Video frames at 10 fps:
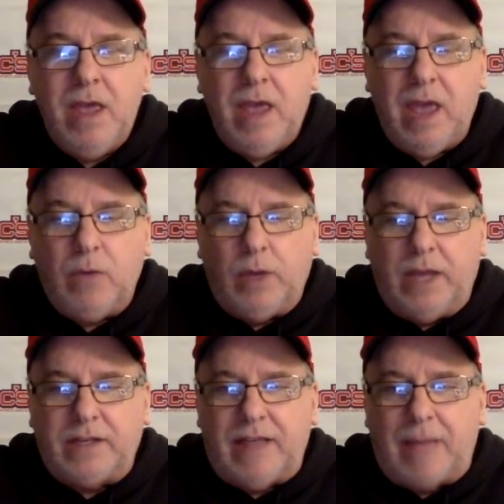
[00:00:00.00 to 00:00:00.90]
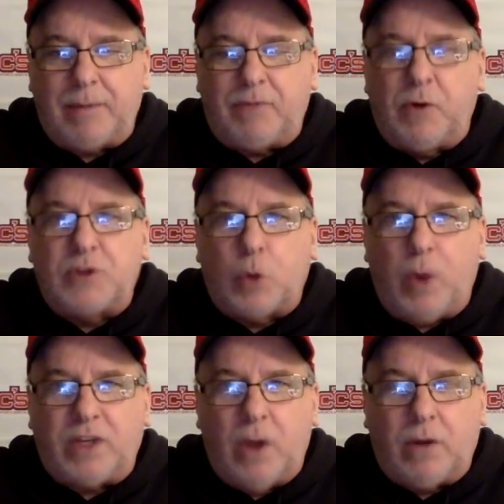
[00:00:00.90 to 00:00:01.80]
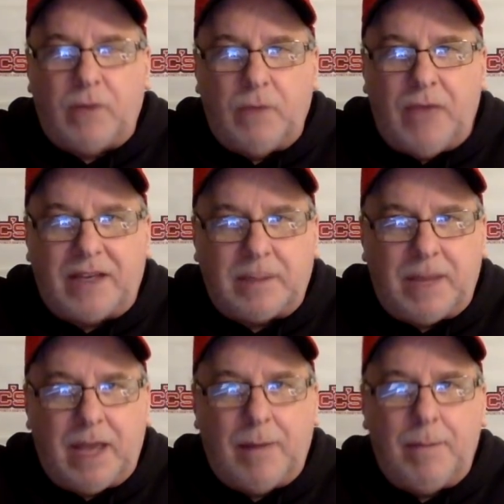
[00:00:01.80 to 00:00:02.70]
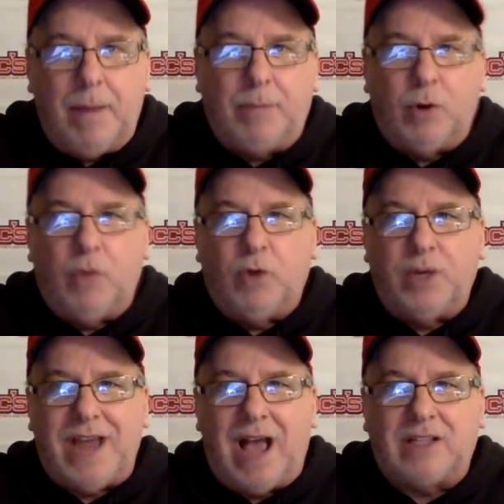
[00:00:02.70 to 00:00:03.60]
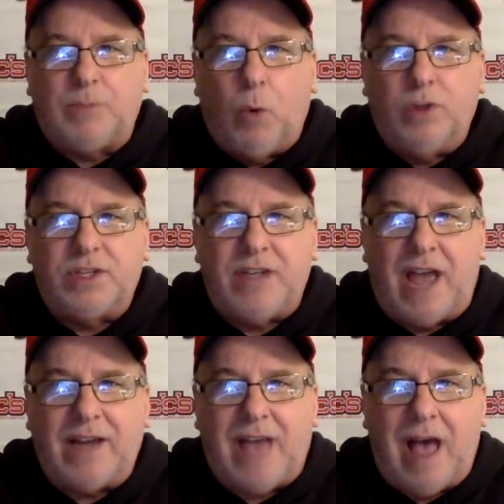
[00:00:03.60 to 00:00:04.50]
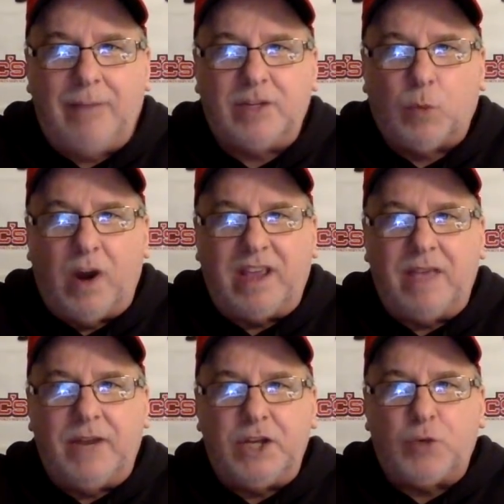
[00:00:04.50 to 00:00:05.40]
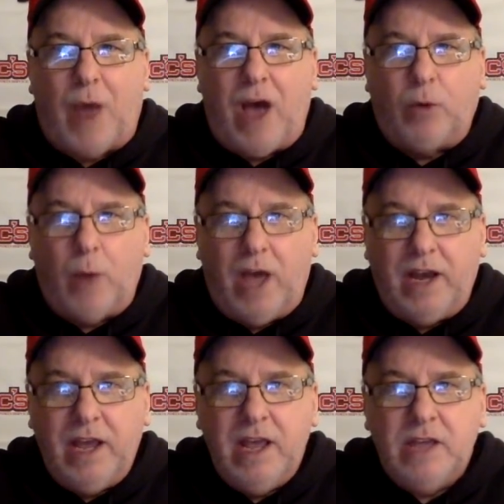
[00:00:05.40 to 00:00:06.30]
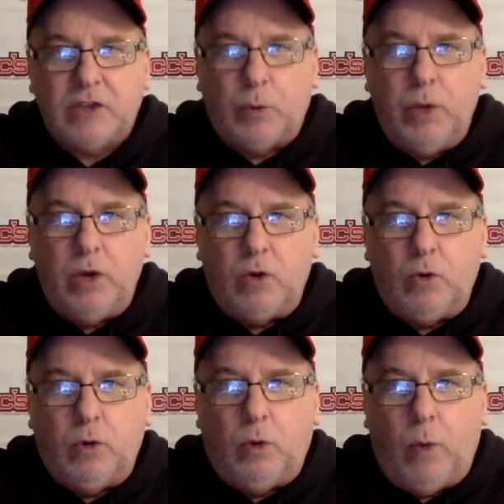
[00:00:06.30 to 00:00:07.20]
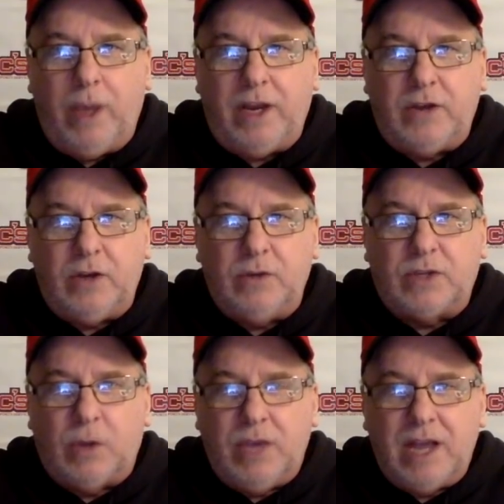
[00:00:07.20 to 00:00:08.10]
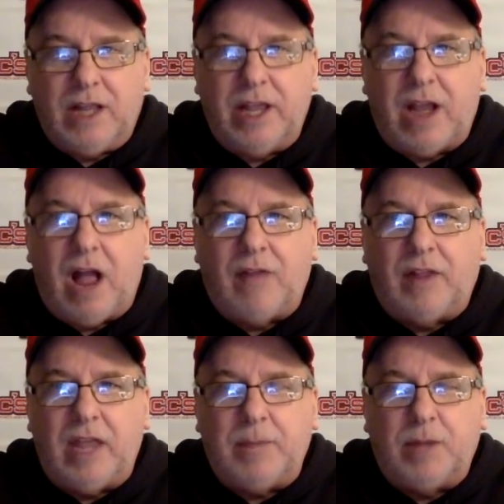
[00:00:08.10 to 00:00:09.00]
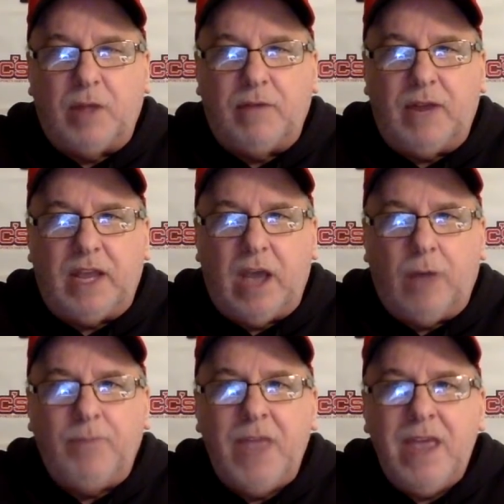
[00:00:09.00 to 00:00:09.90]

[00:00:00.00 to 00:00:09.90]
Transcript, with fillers: and we'll get to that. But first, a quick note, if you've yet to become a member over at DocSports.com, just want to give it a trial run. It's a real cool way to do so. You click on the link below the video